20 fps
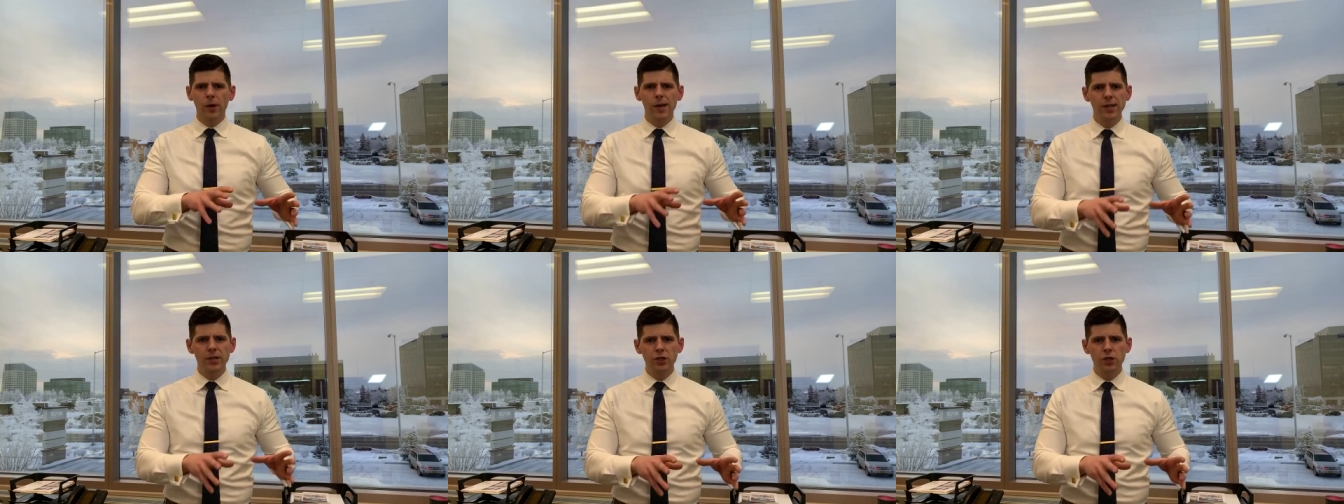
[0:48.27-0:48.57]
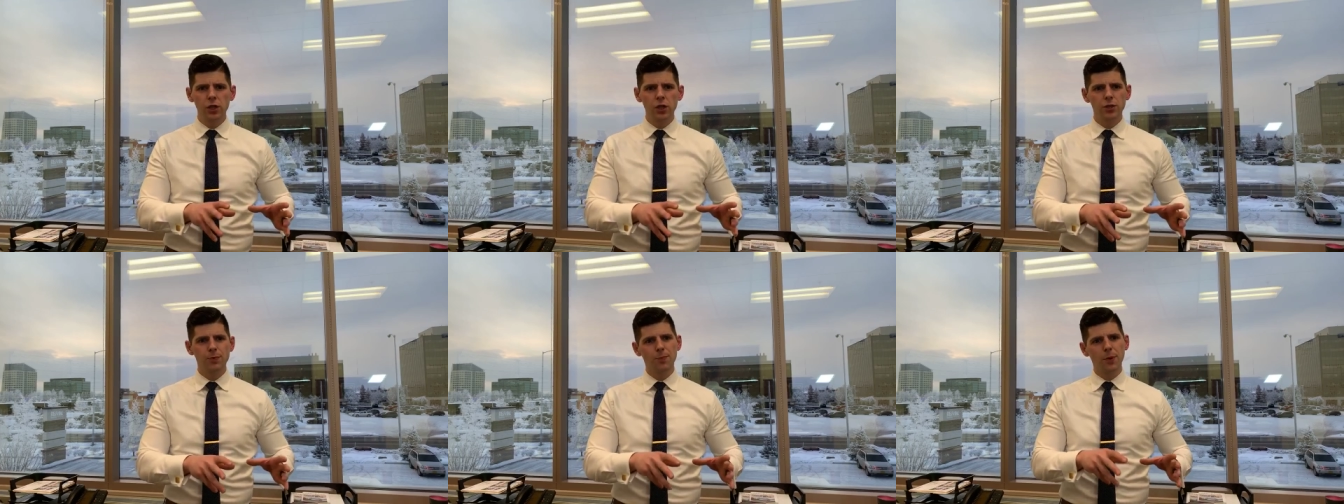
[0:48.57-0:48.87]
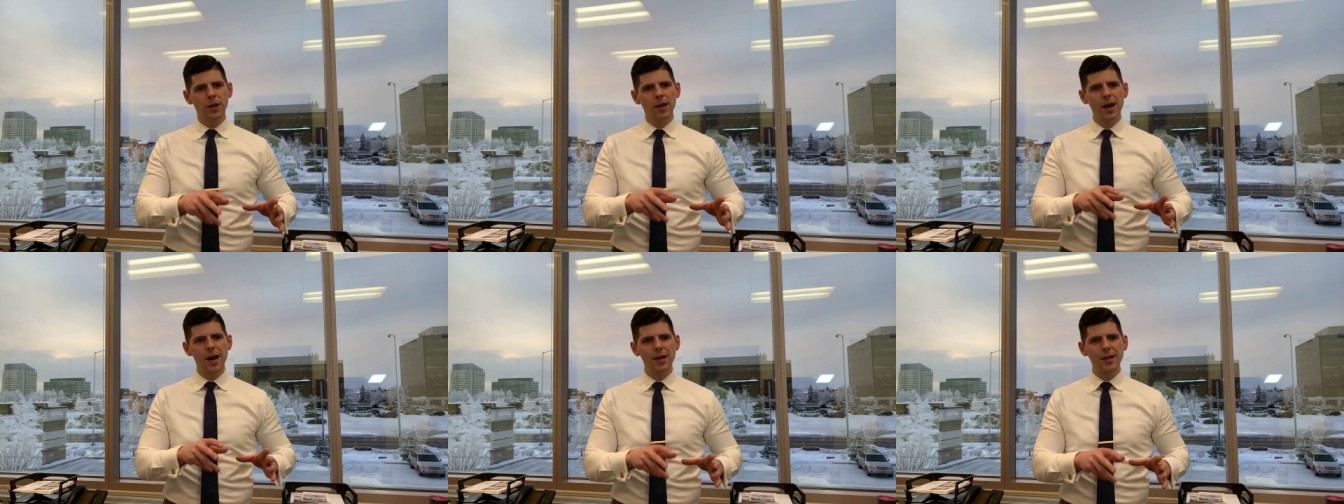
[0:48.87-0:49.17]
research
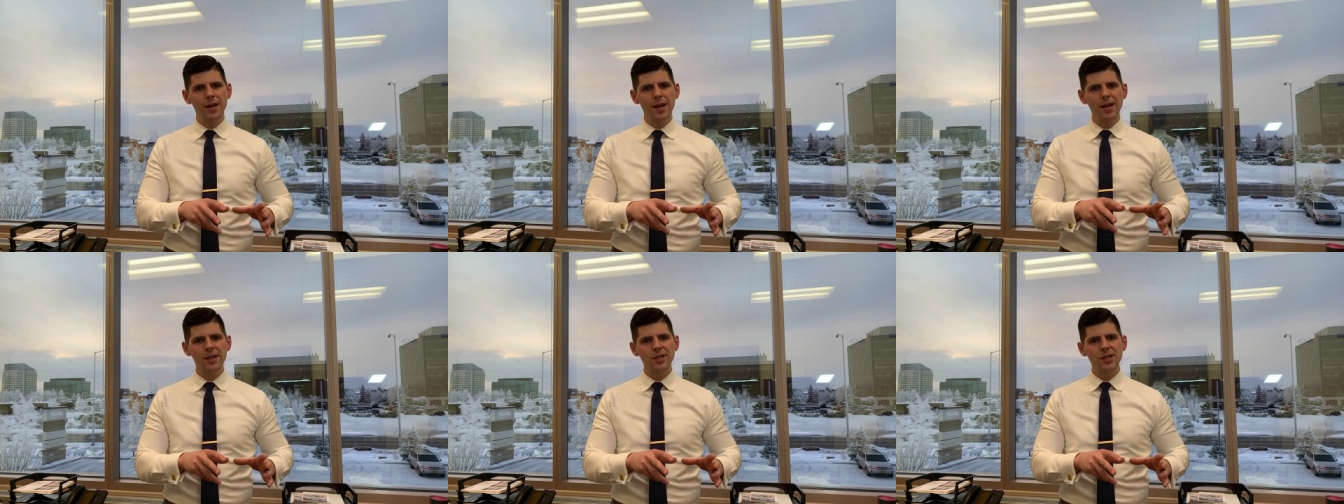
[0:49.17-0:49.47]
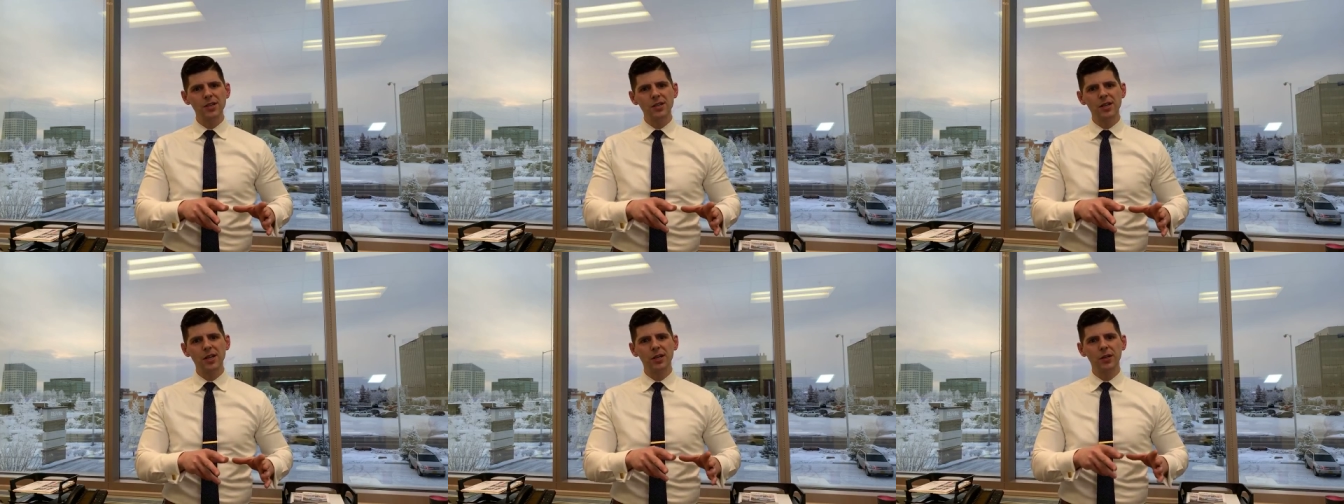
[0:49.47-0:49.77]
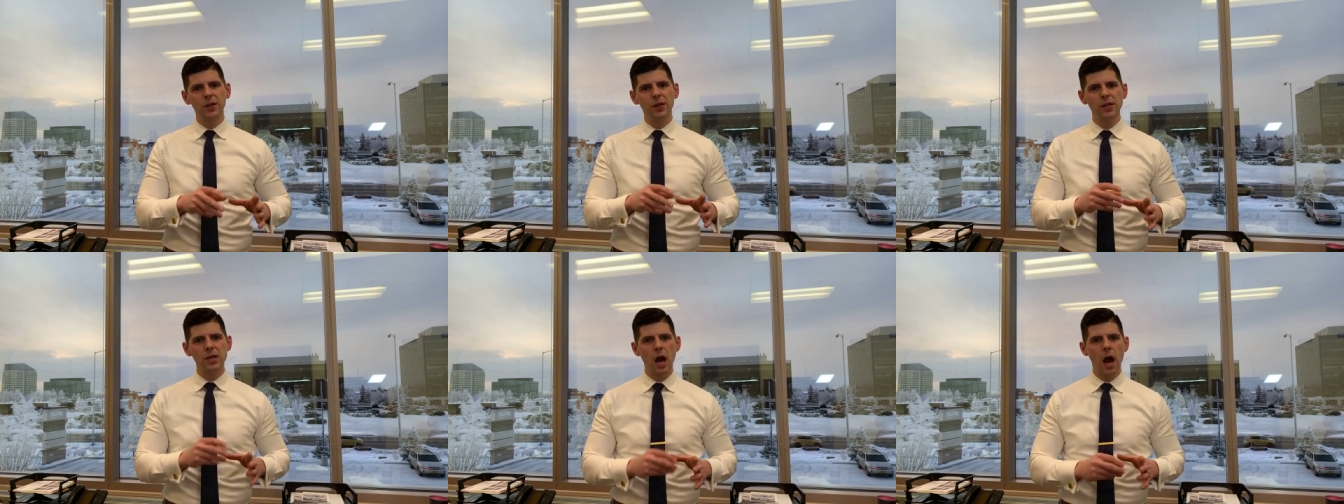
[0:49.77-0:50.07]
but not
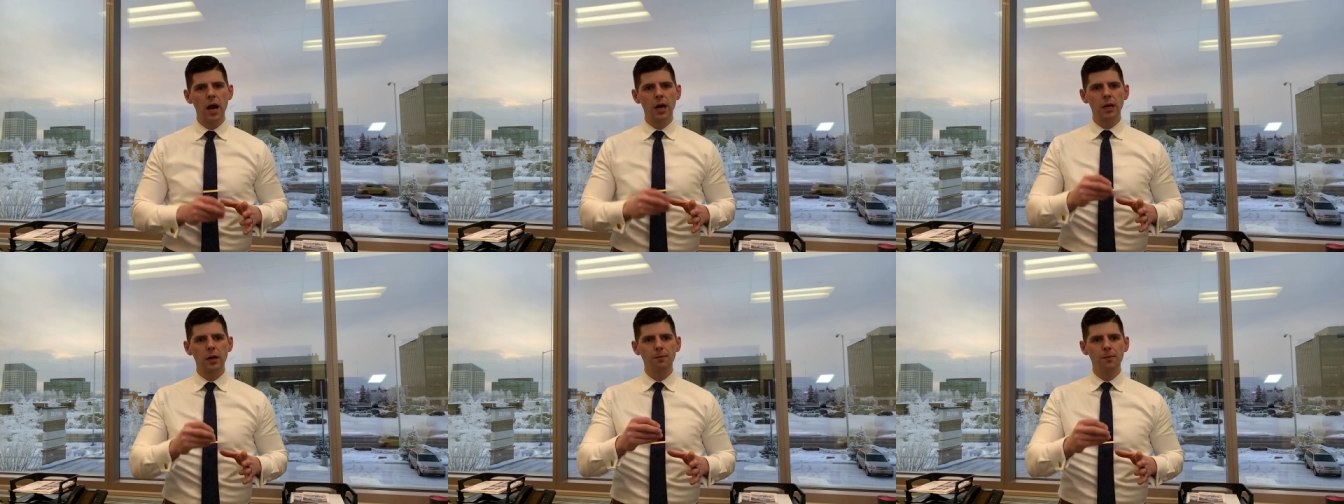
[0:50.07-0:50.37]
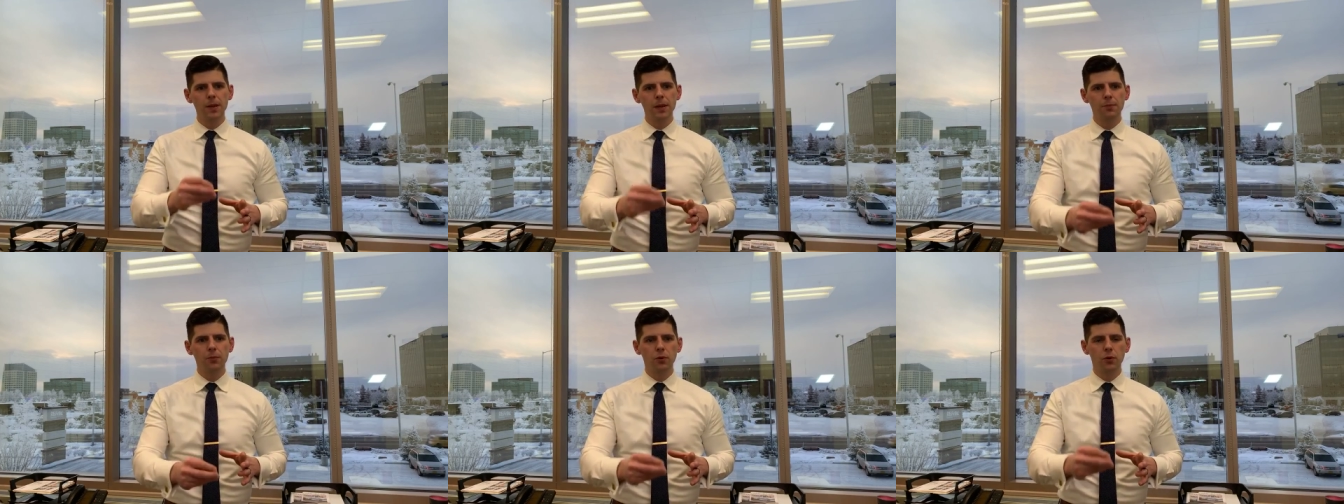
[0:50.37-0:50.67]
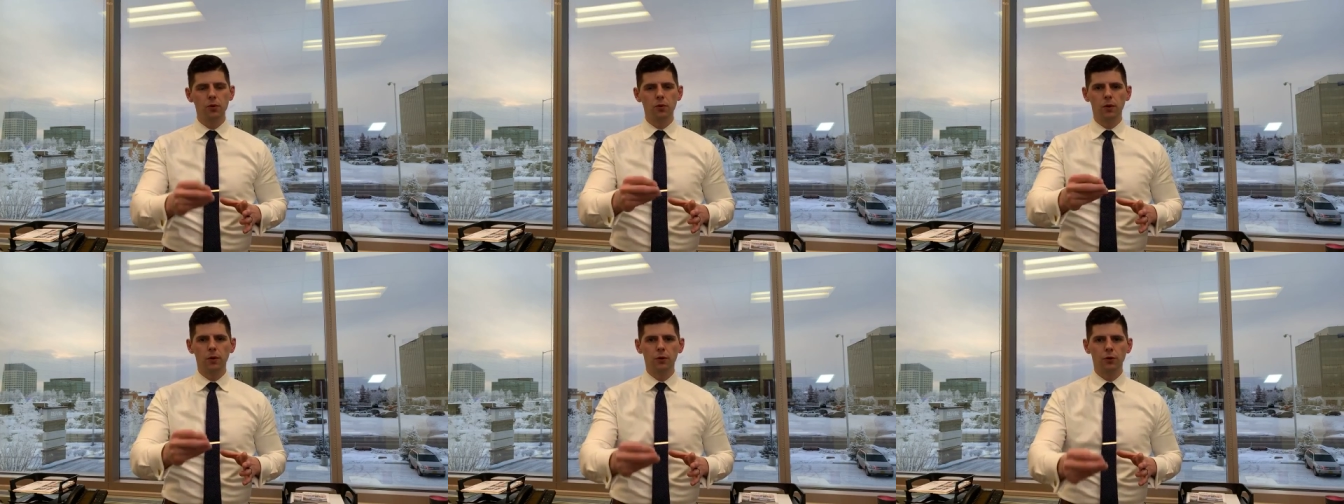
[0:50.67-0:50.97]
necessarily talking to people
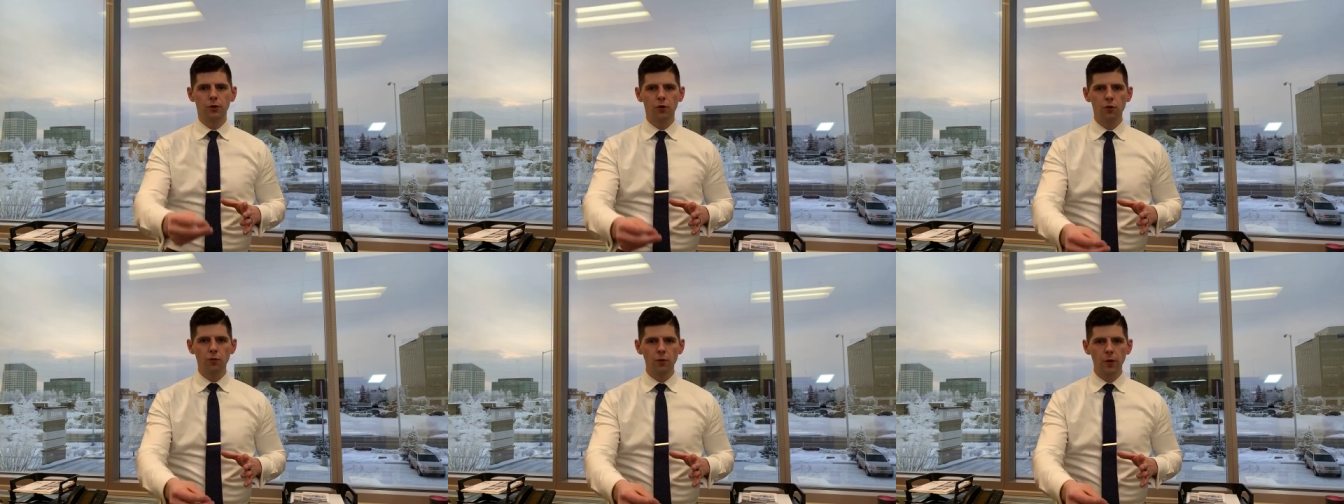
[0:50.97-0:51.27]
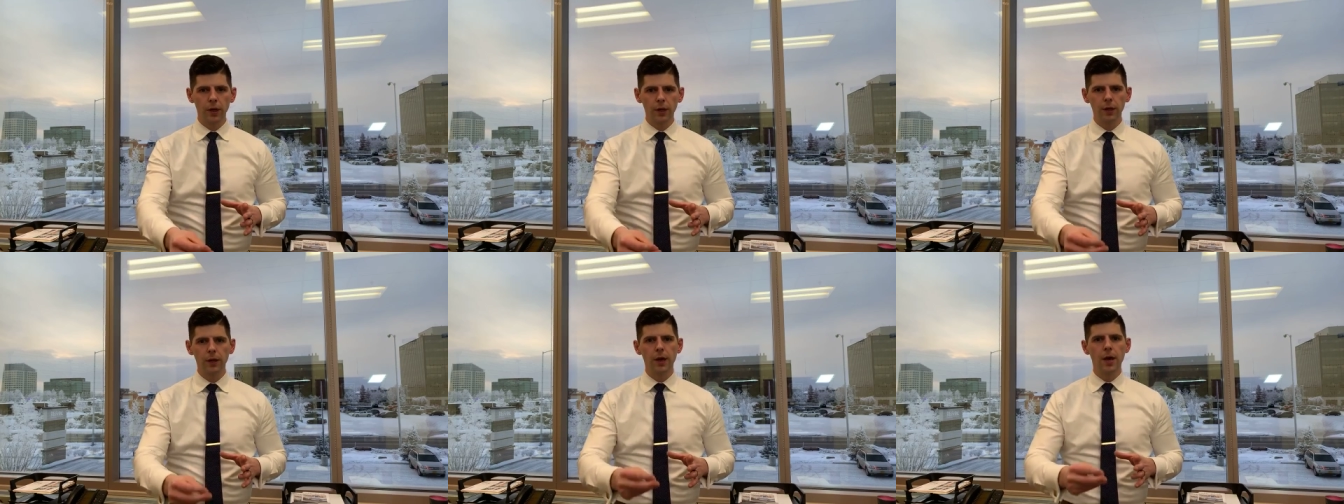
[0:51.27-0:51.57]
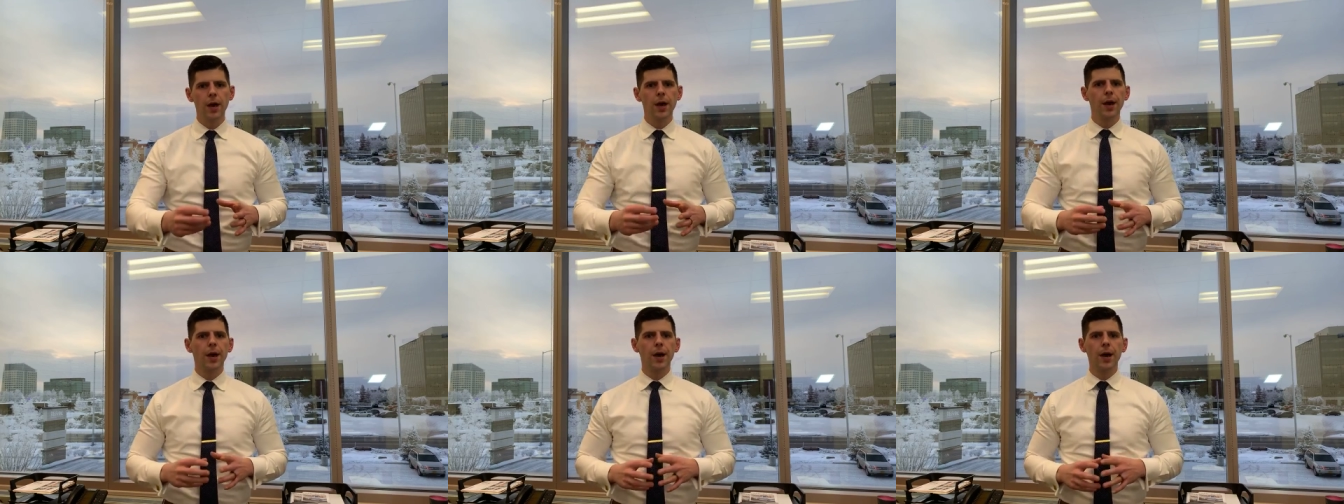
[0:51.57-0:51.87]
who are doing,
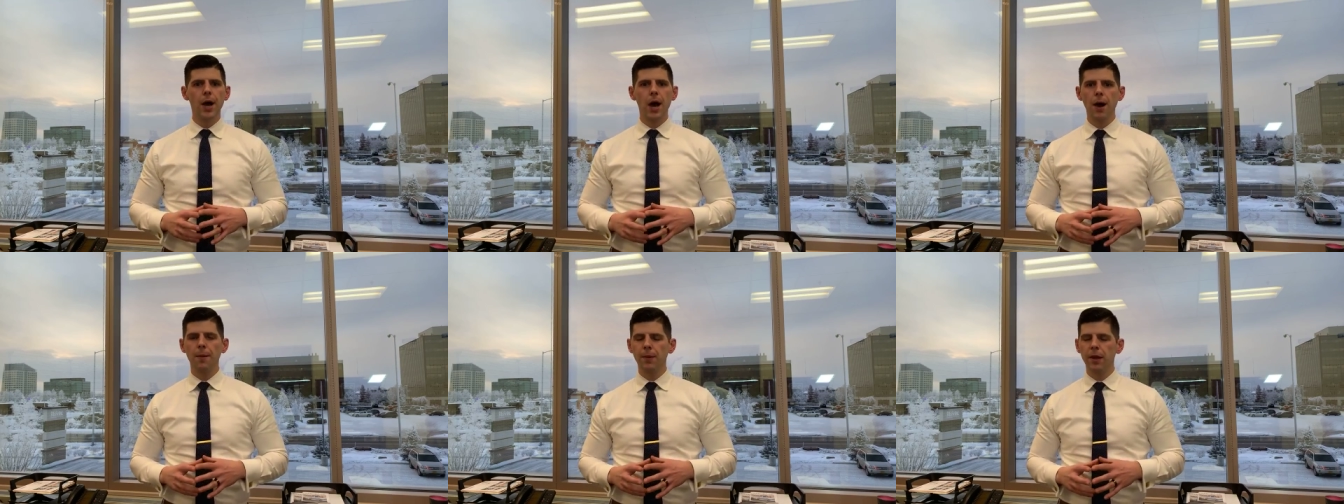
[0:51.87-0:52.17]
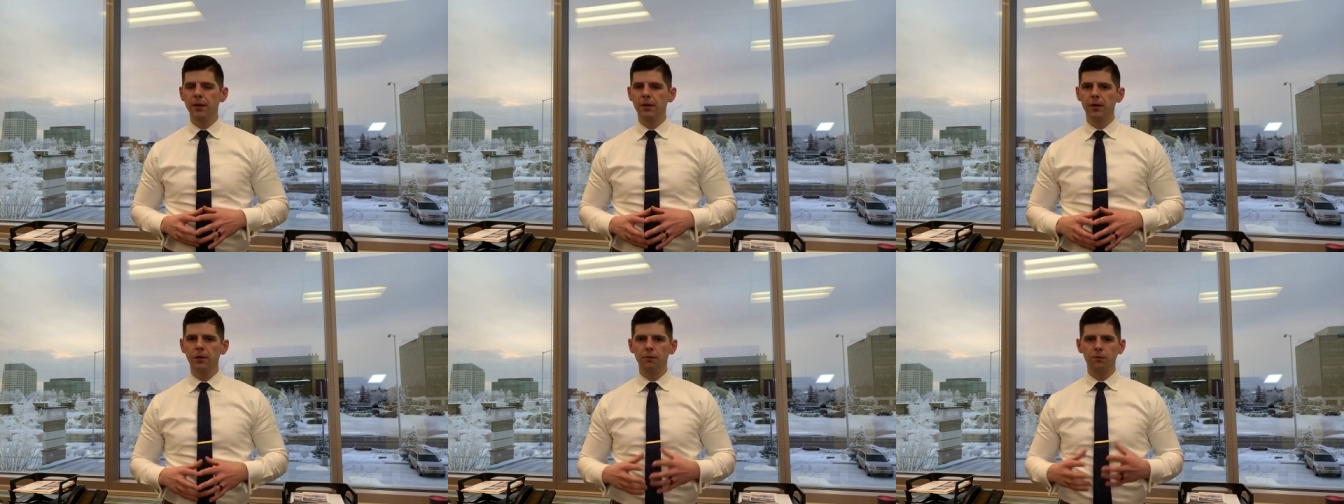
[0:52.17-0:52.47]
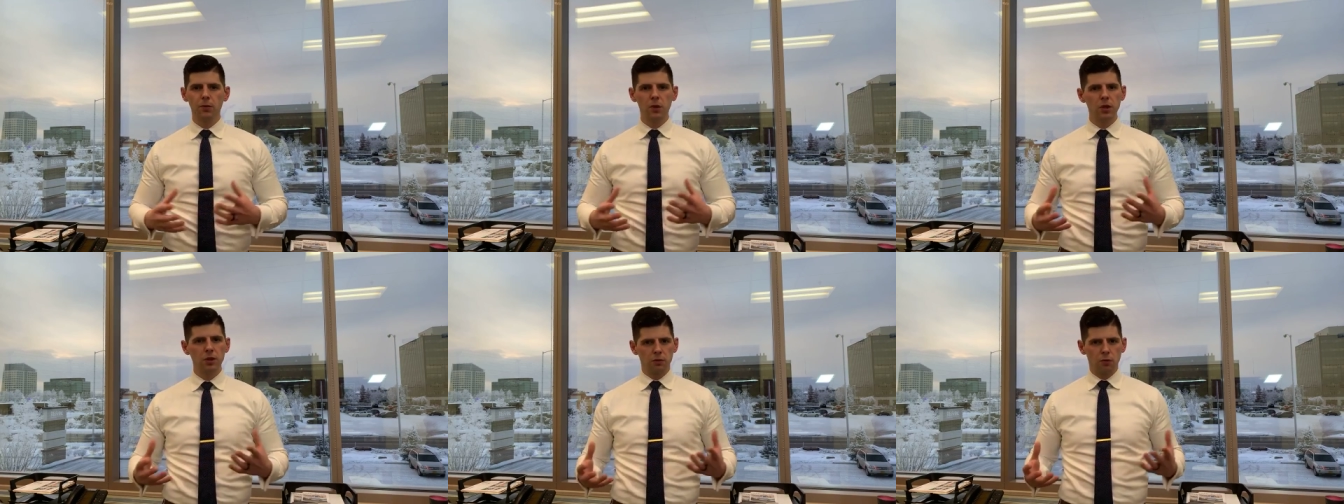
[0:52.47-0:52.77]
um, and they're,